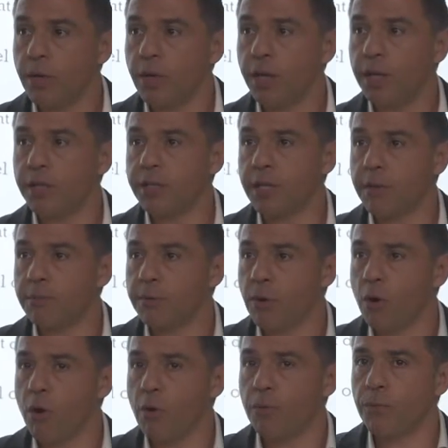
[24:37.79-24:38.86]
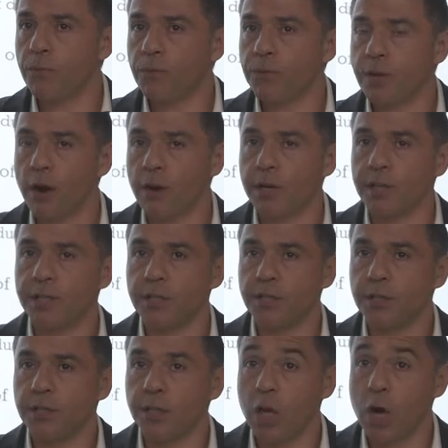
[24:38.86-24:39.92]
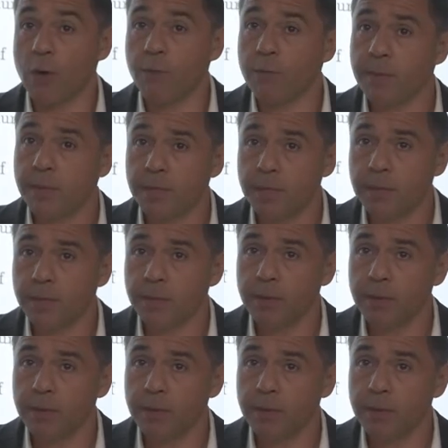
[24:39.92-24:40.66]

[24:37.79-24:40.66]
in terms of targeting the government,